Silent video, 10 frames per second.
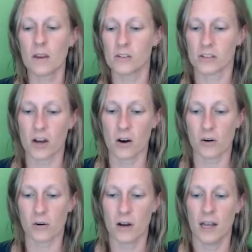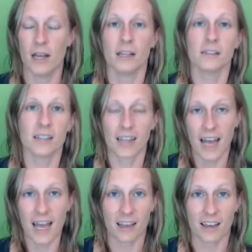So
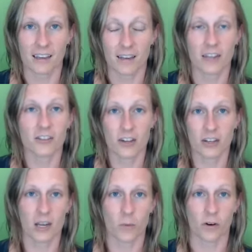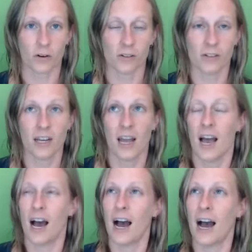today in Turnkey World,
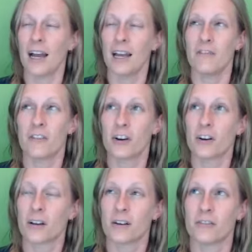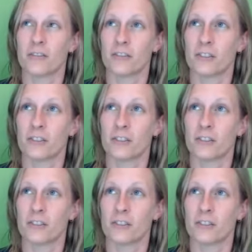I've heard of